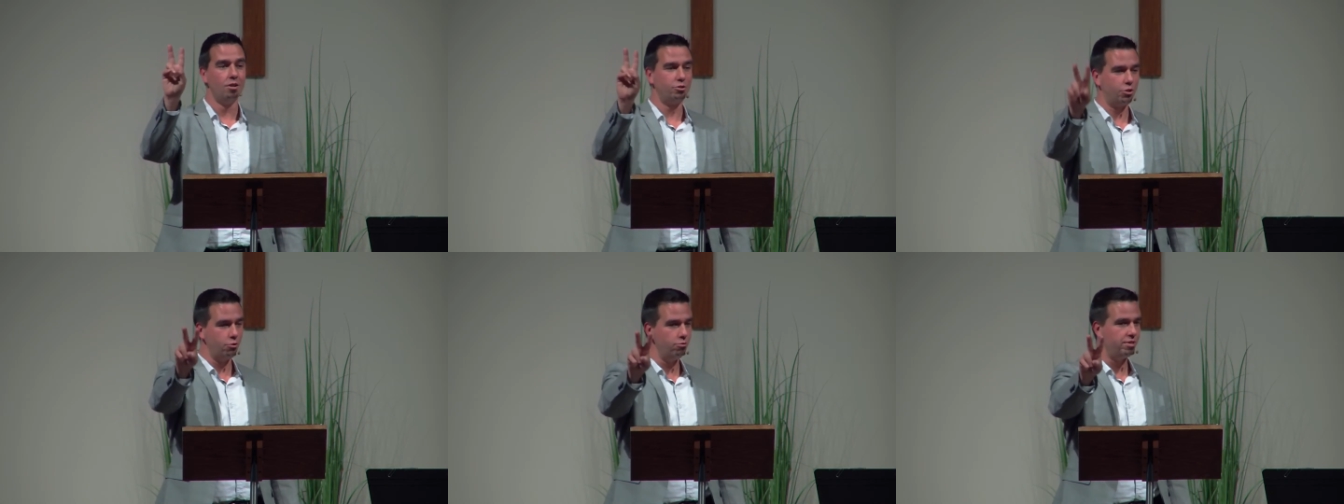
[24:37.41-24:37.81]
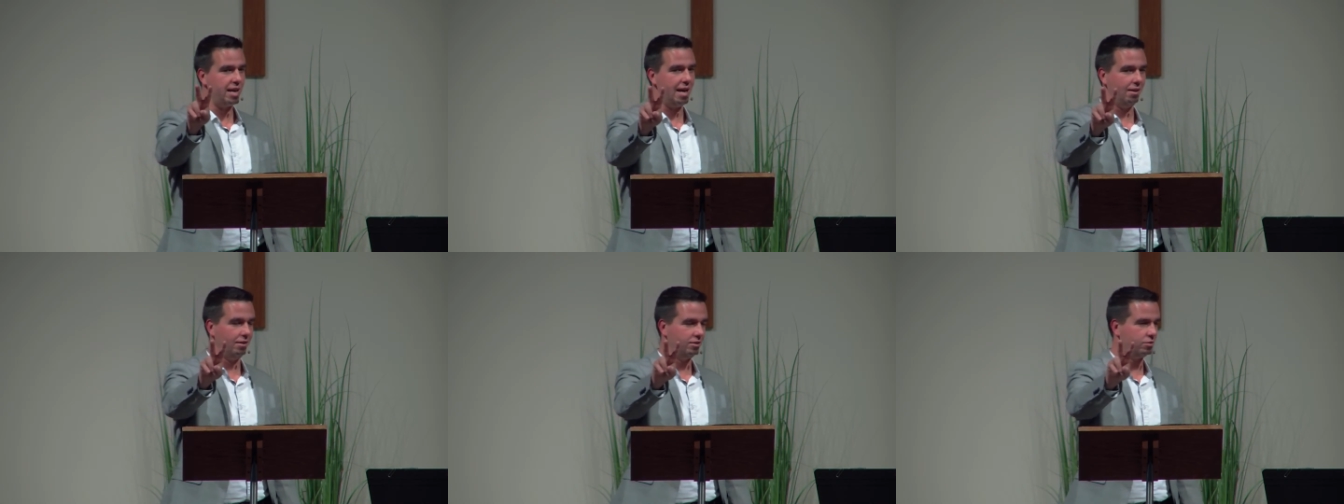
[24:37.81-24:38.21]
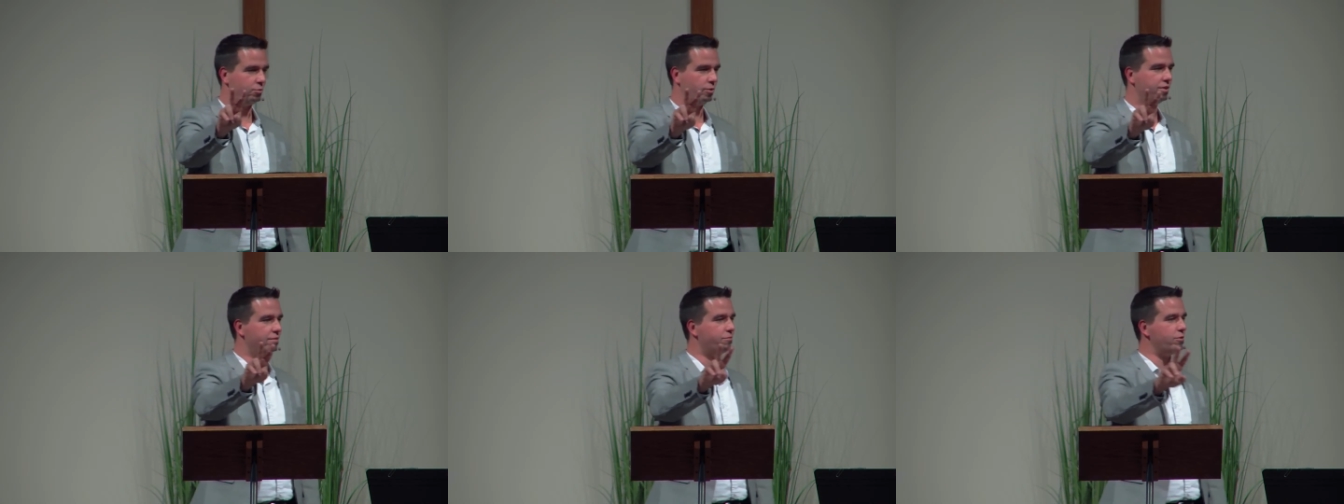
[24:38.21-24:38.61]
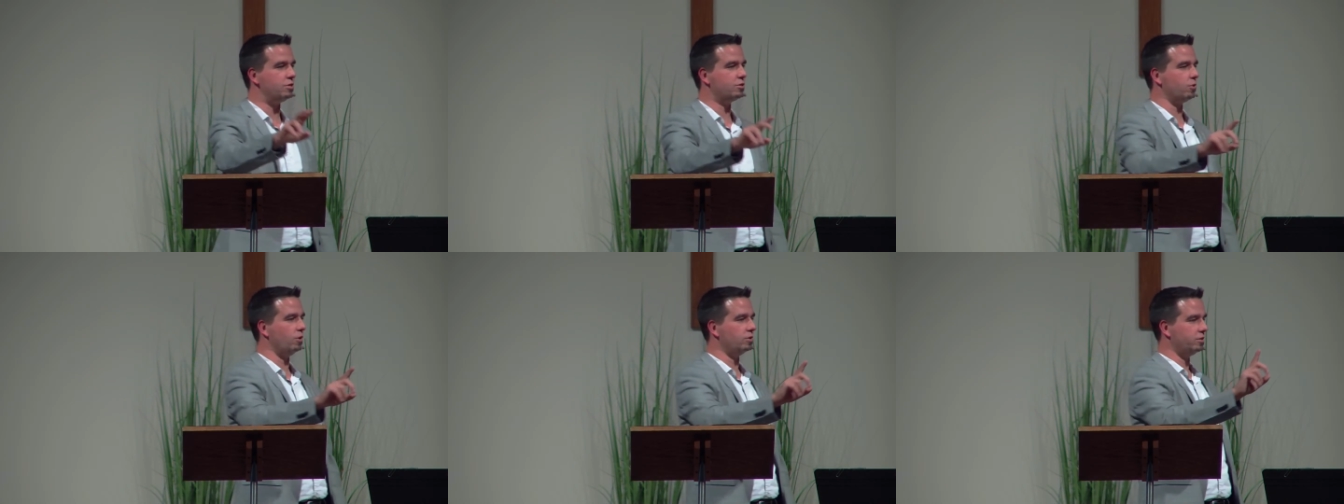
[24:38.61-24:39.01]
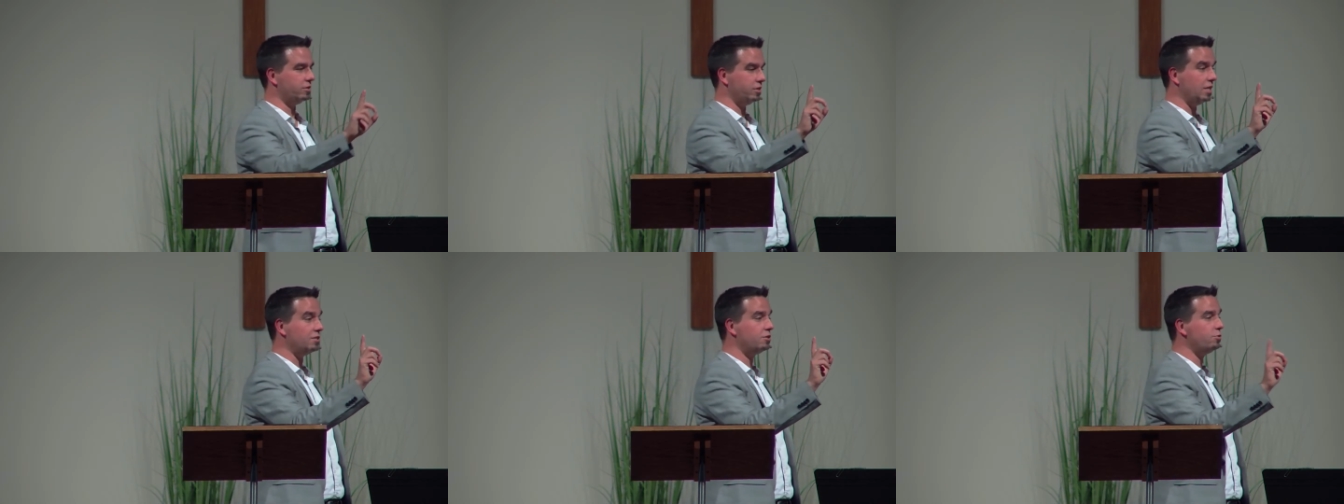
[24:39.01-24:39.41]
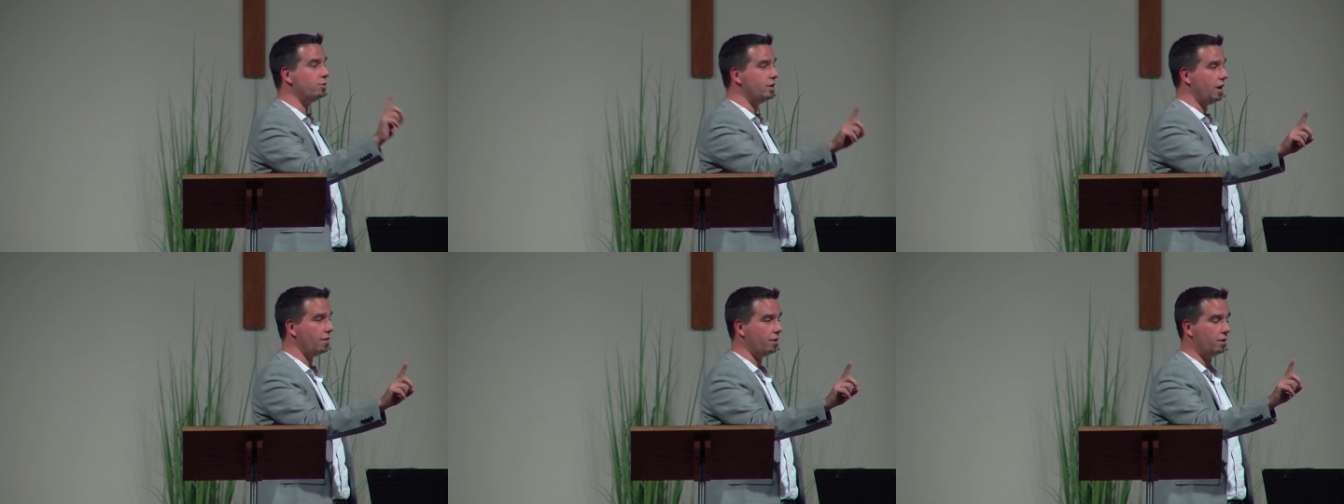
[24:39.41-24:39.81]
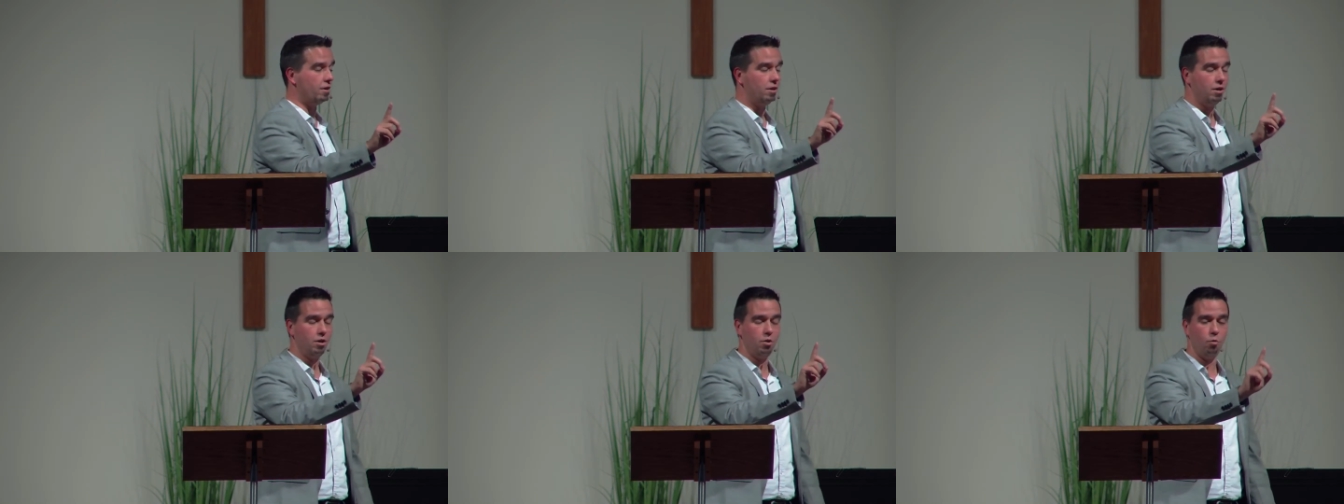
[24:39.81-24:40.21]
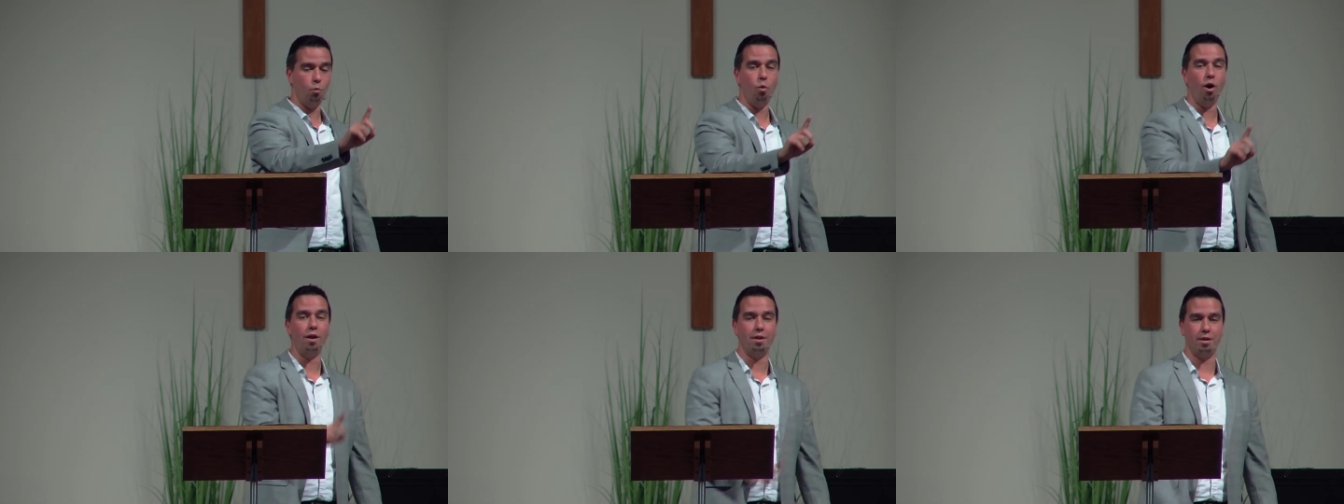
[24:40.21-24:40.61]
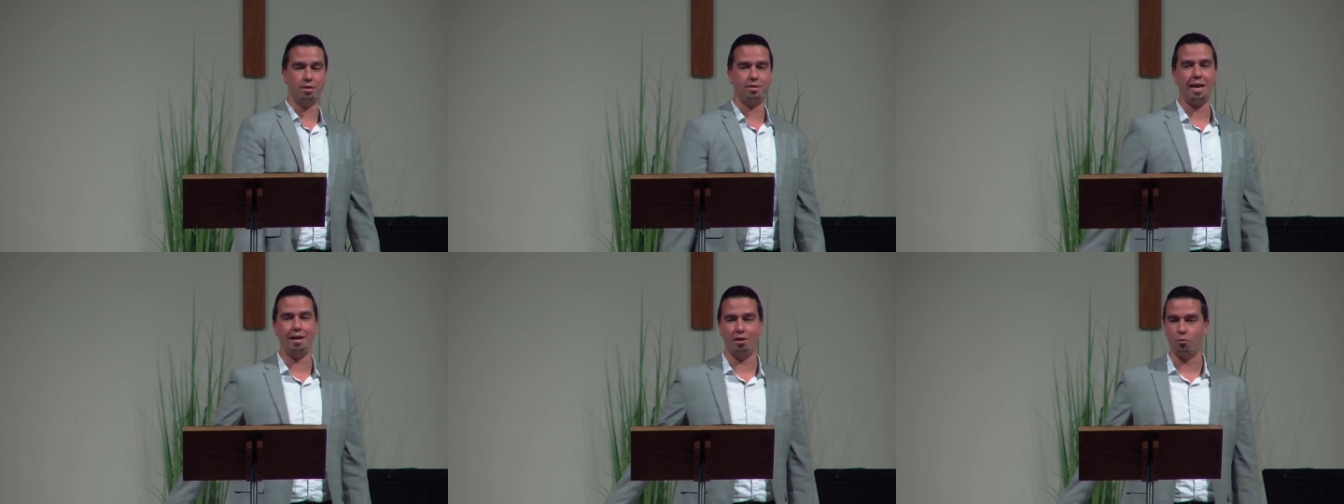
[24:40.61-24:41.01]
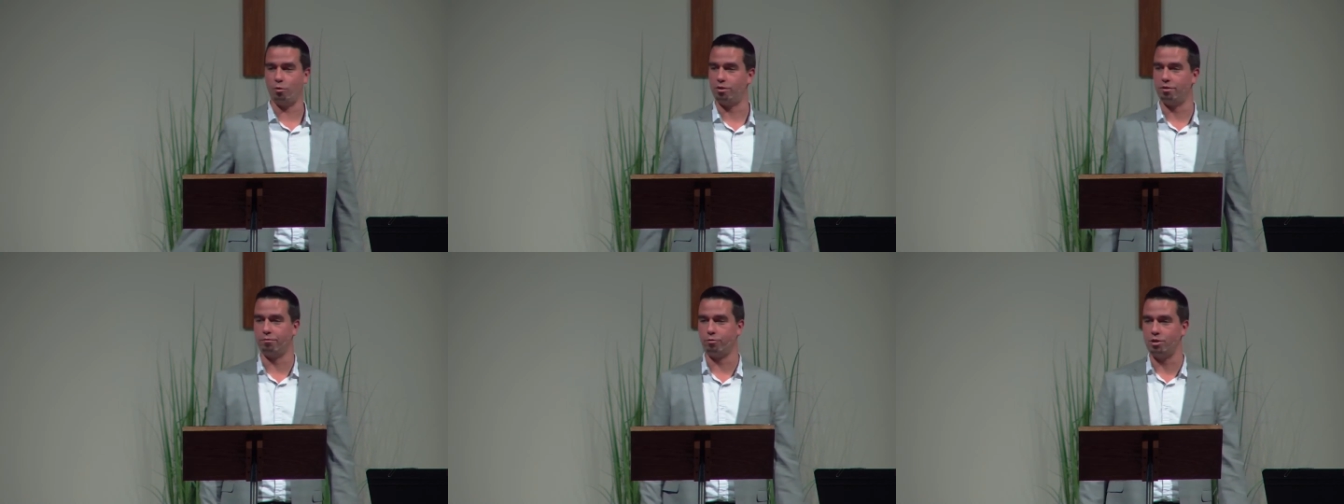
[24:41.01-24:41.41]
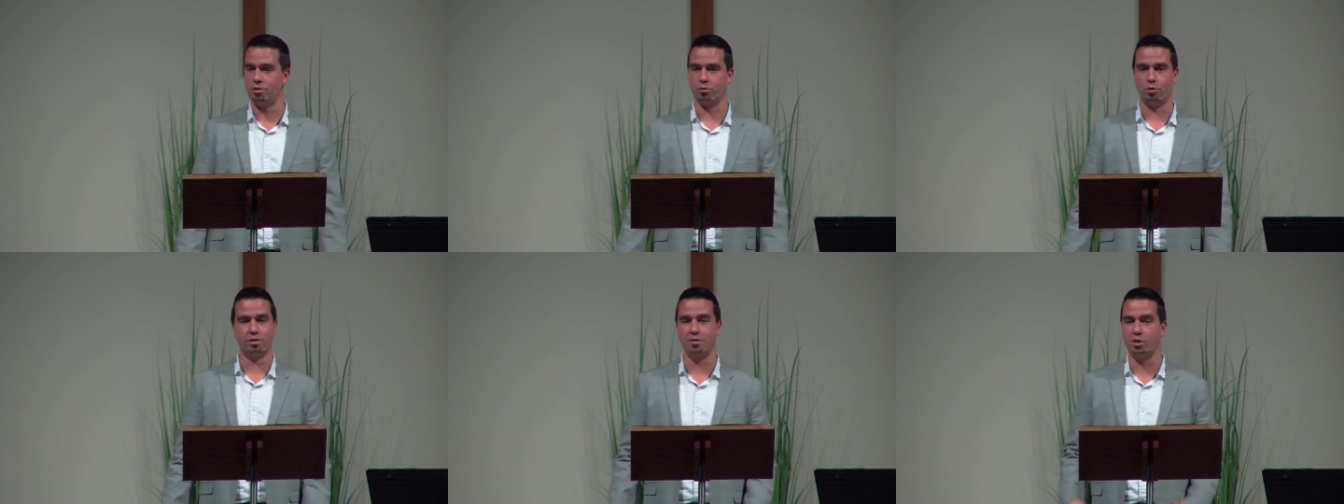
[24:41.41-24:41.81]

two talents worth of resources and to another one talent worth of resource.